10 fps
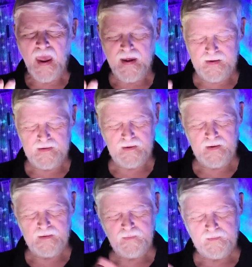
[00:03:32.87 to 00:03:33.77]
And uh,
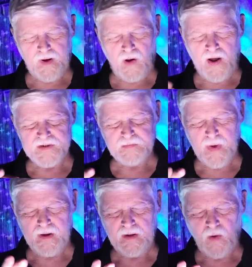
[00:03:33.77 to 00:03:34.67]
I lost
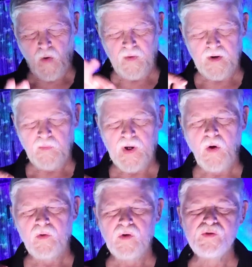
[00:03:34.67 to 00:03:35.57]
my, oh, here we
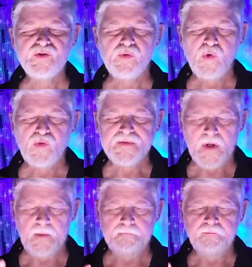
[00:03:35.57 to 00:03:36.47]
go, New
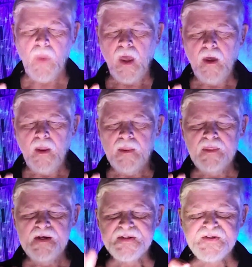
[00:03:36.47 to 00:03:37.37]
Jerusalem.
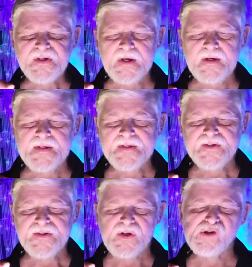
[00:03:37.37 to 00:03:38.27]
This is
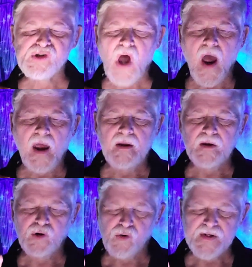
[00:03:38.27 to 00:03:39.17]
the
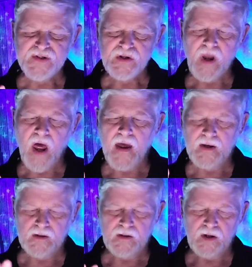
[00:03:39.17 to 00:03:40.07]
shining
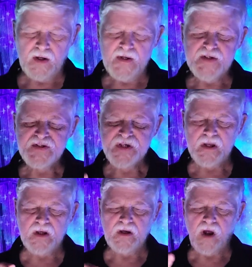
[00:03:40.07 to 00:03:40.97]
crystalline
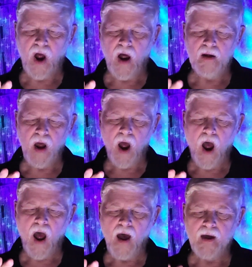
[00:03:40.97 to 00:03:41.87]
city on
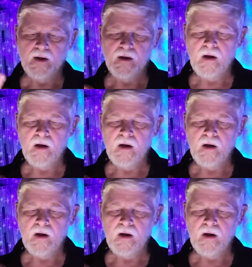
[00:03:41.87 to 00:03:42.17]
high.